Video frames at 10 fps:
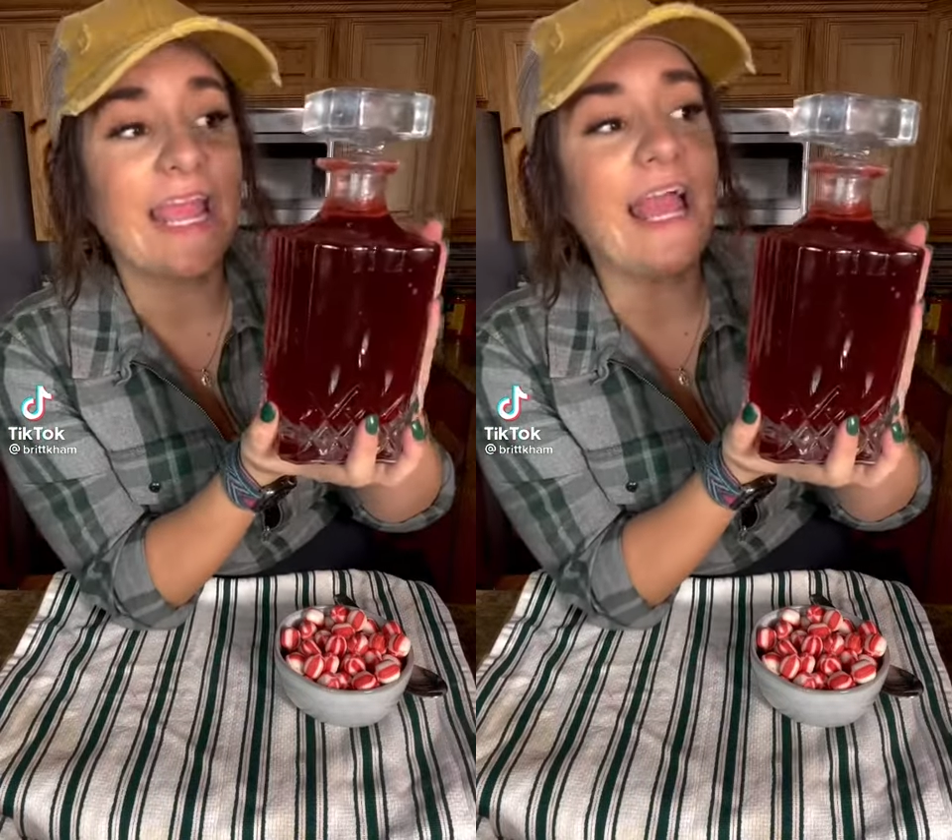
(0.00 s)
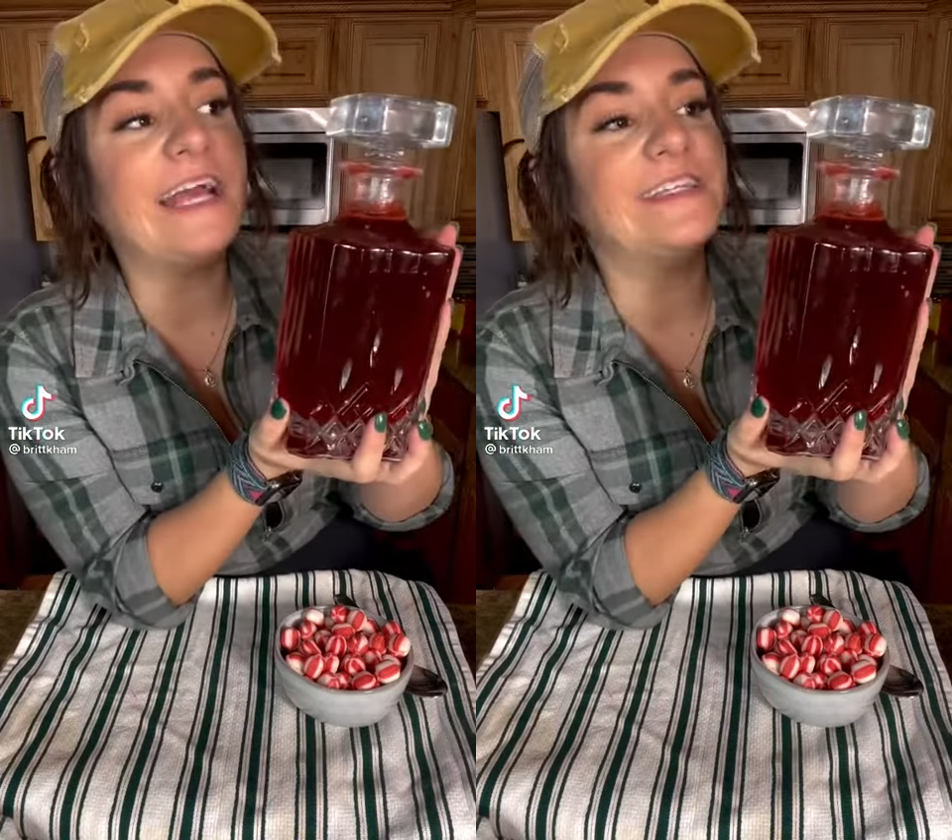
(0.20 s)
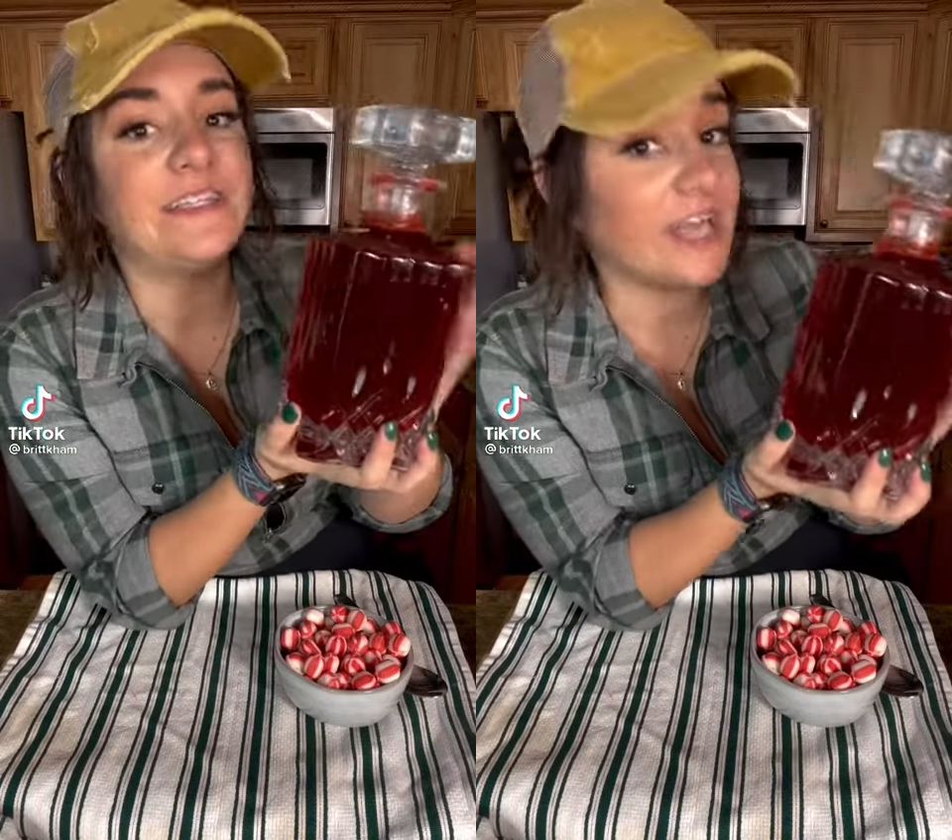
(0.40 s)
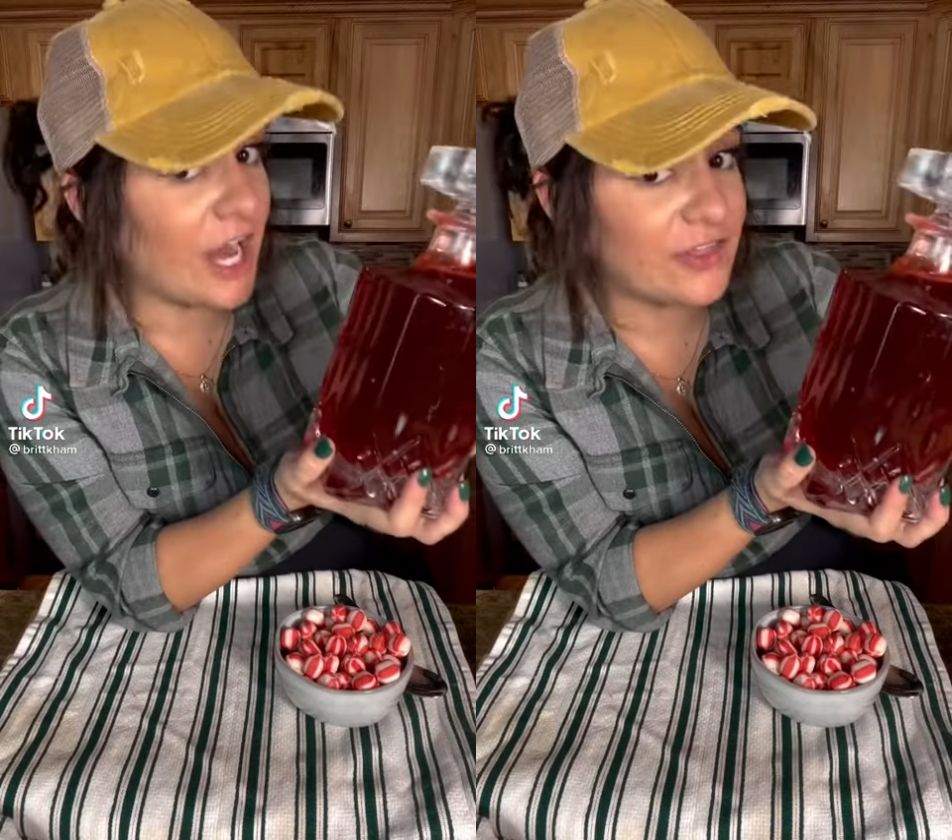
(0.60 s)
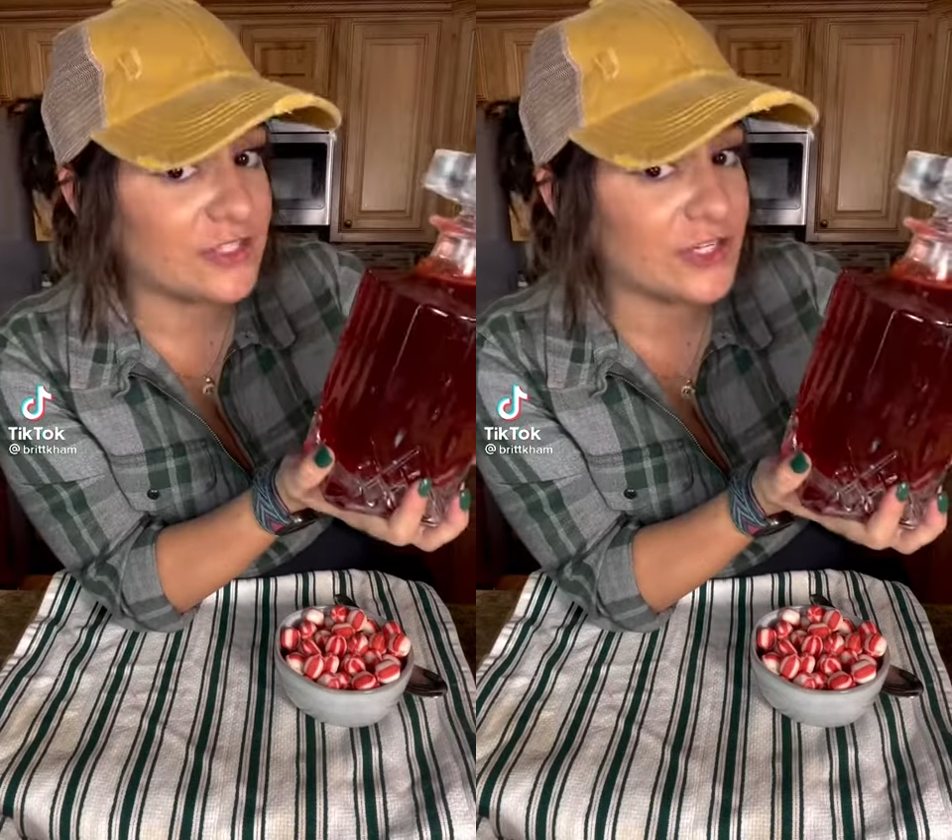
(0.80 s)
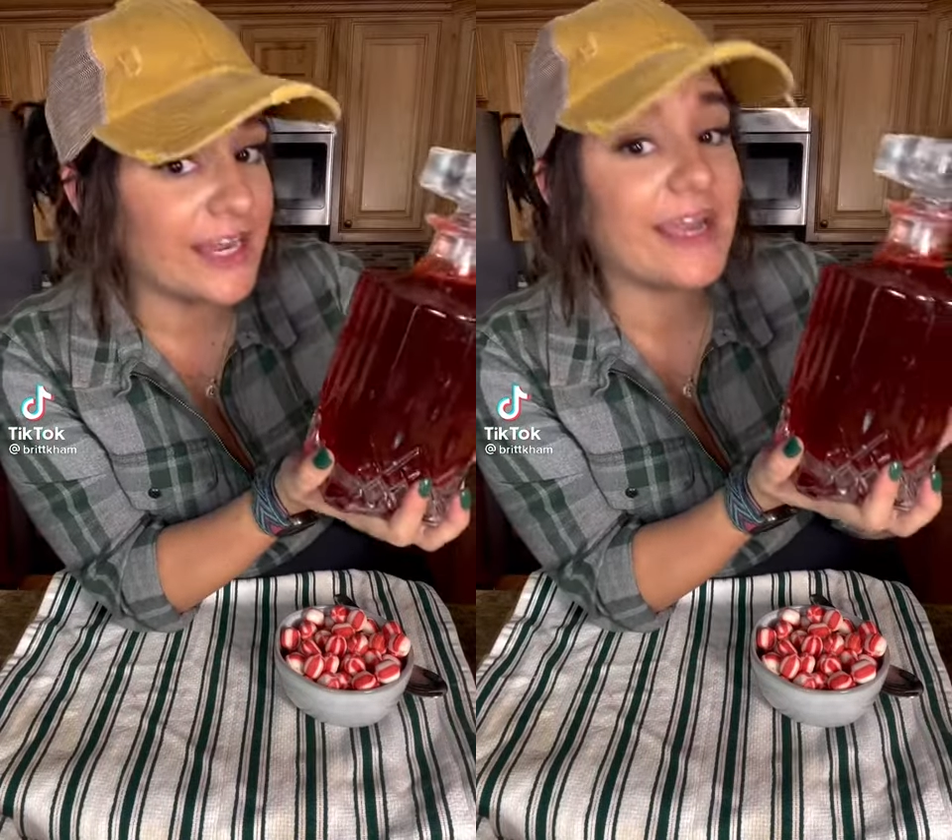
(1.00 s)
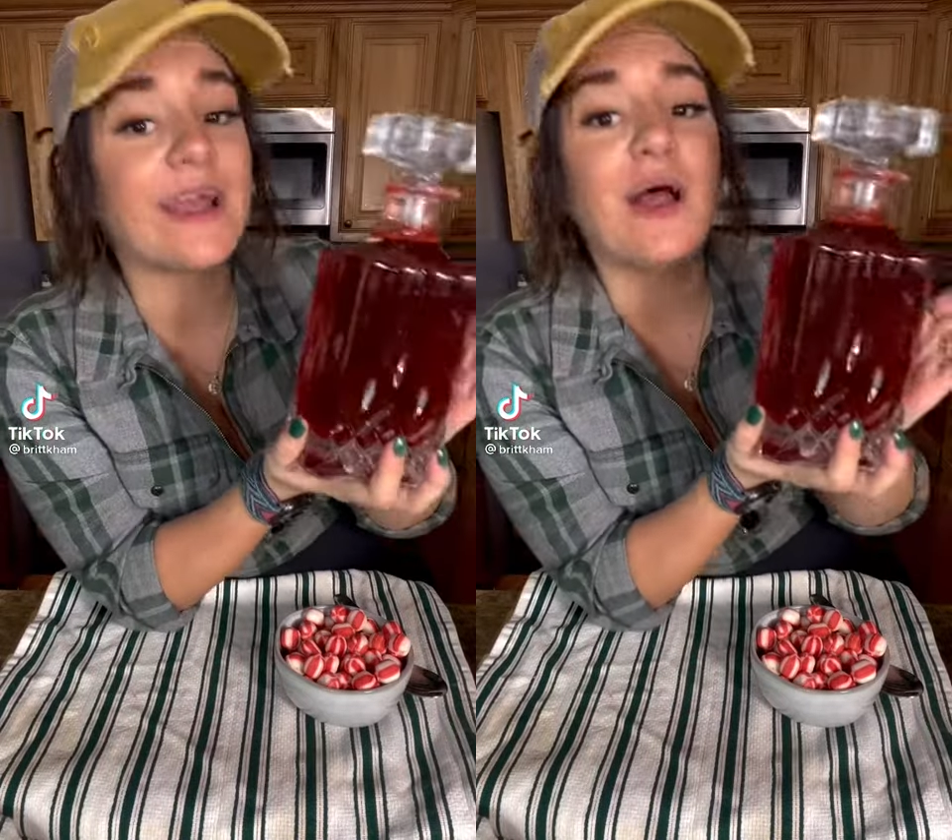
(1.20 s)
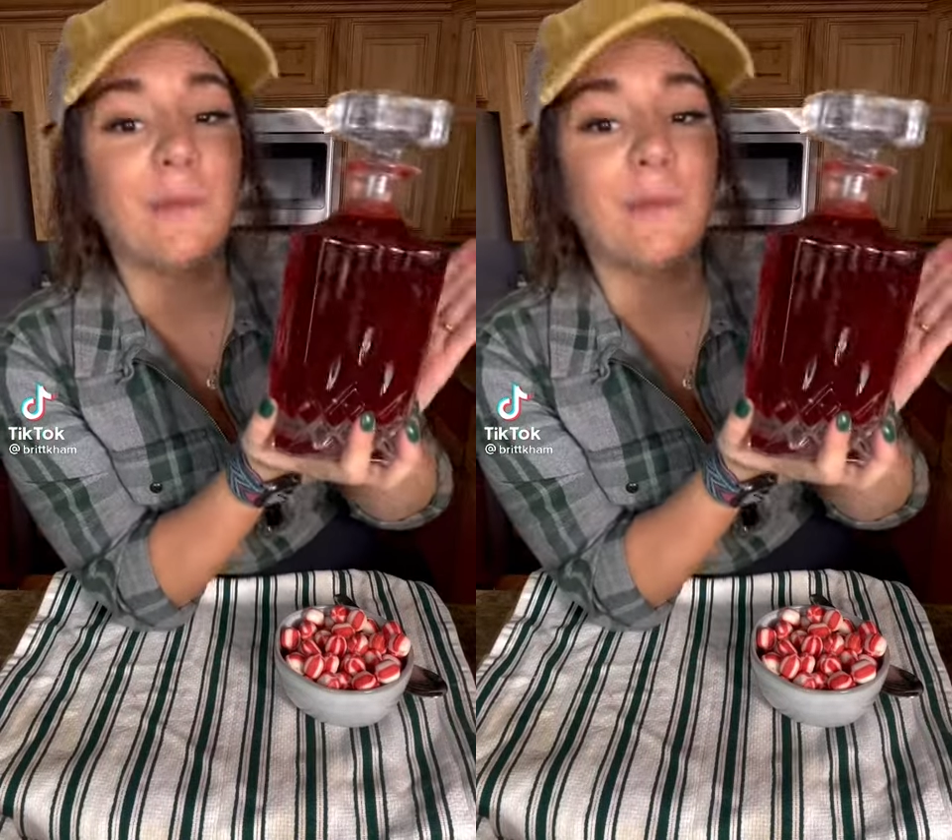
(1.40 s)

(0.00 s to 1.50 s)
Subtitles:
and not the drink,